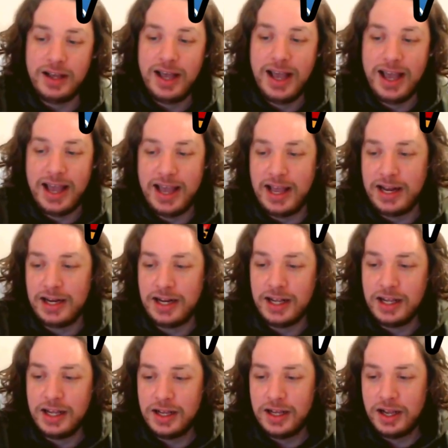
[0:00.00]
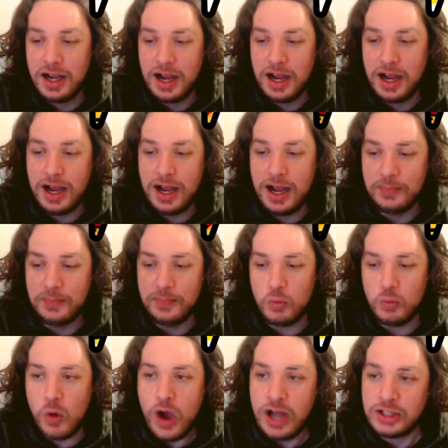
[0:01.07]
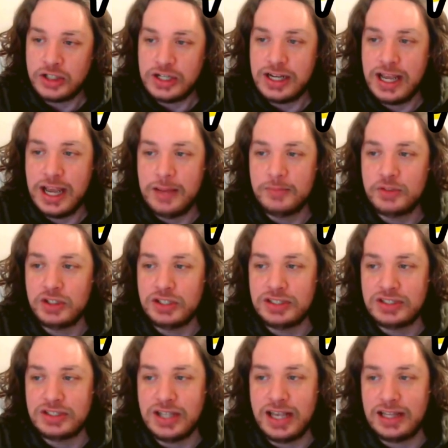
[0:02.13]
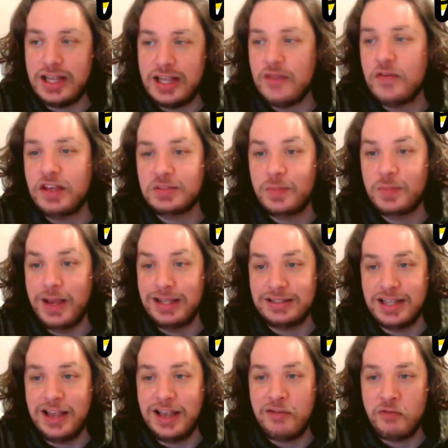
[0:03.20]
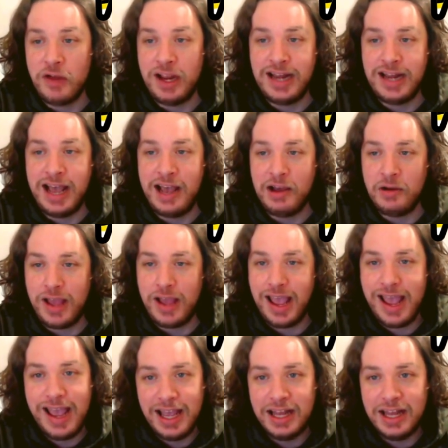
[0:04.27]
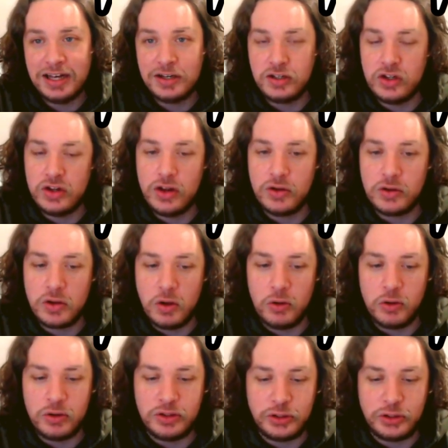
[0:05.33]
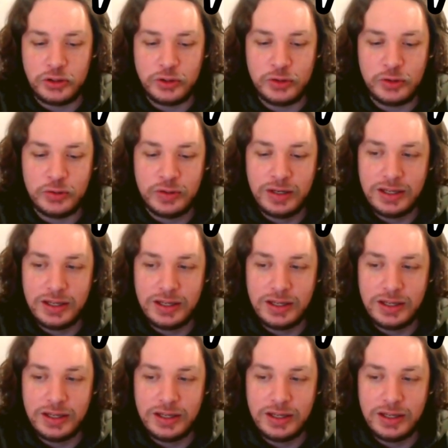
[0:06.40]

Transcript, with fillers: And um, watching him just like live his best life right now and, you know, go to